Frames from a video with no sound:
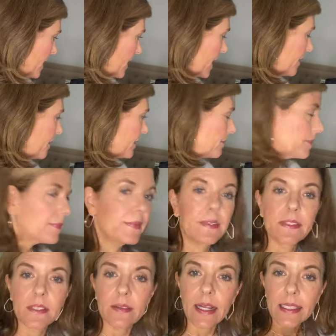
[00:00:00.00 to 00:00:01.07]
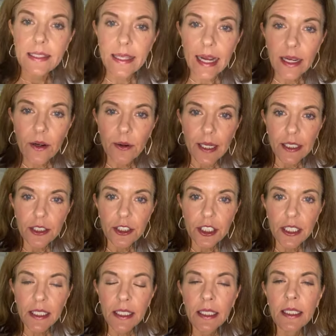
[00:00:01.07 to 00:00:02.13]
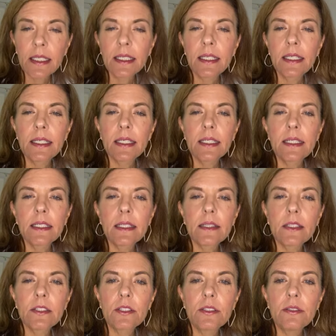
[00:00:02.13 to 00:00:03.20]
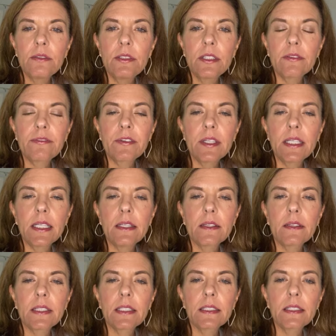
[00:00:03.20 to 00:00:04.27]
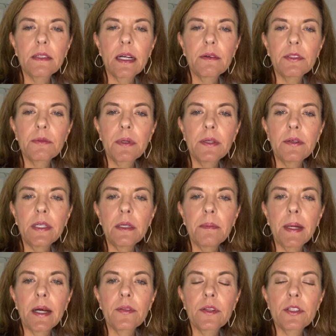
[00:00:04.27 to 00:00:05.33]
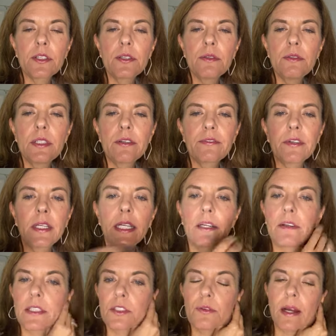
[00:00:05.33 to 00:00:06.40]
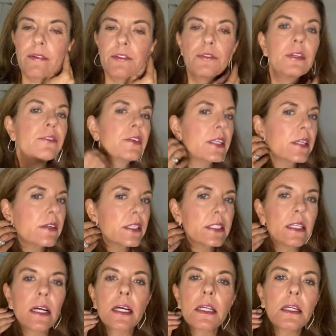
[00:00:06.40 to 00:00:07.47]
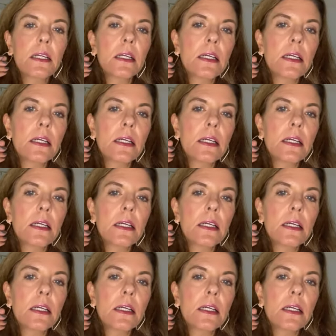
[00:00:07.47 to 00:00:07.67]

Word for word: anyway, so that's that question the two different earrings. I was wondering about the two different earrings. Do I have two different earrings on?